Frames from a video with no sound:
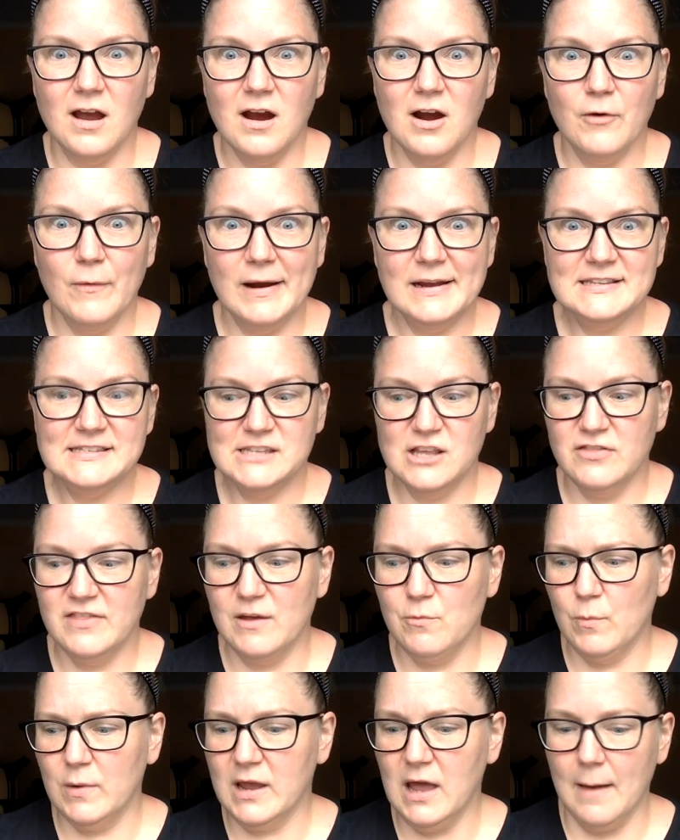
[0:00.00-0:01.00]
All right, so
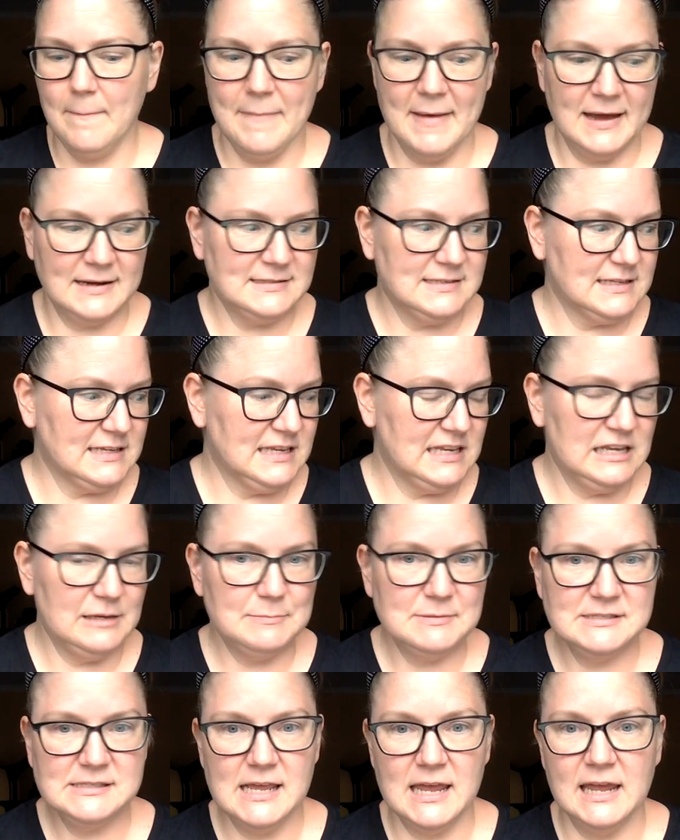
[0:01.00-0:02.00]
then we got back to
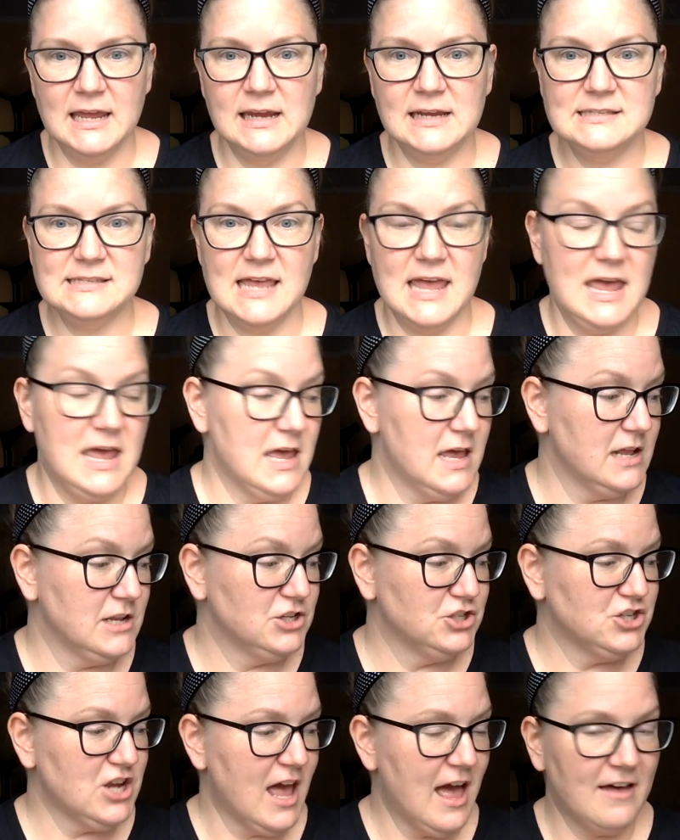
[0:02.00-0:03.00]
Keepsakes
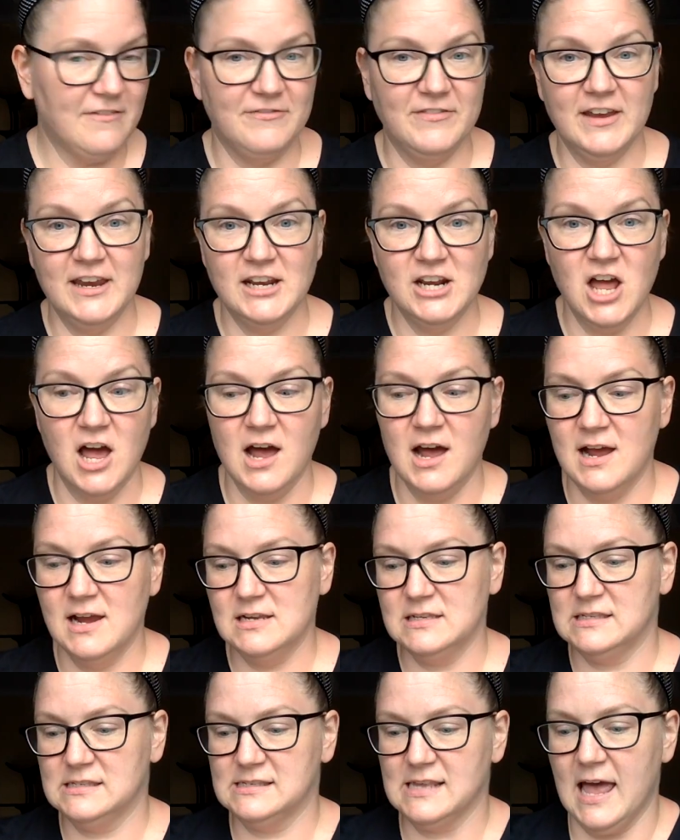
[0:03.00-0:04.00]
and Jaffe and
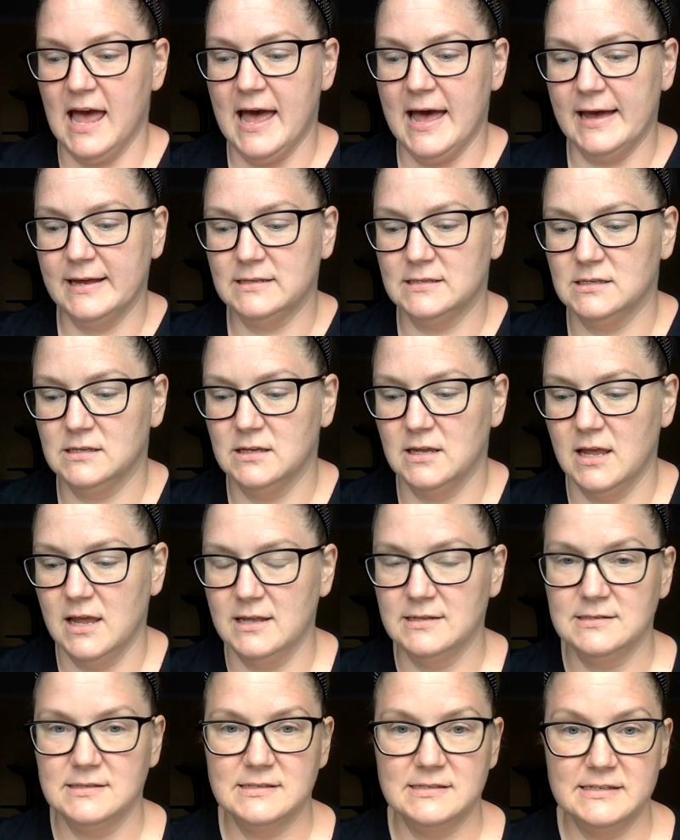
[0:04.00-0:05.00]
I sat
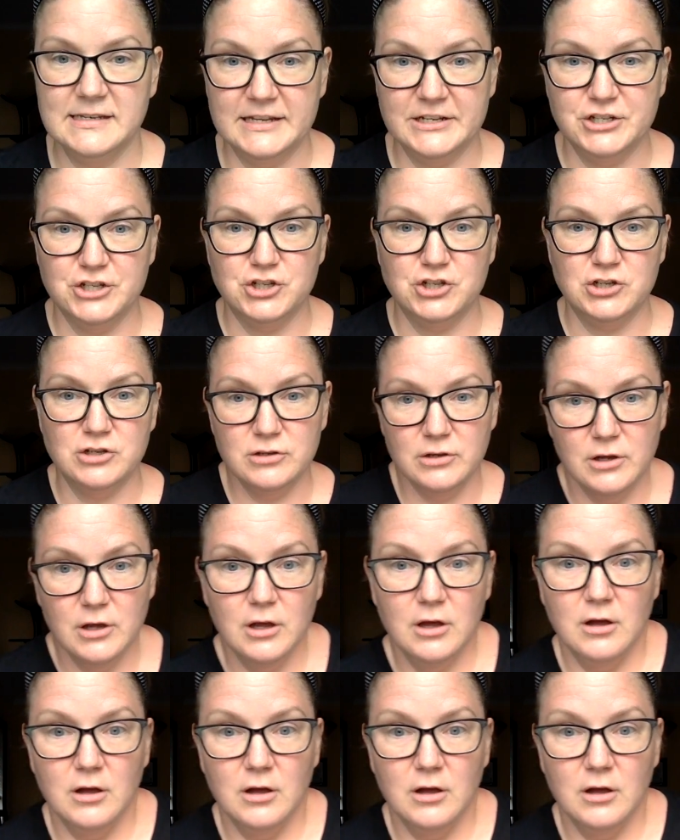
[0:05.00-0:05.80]
and stitched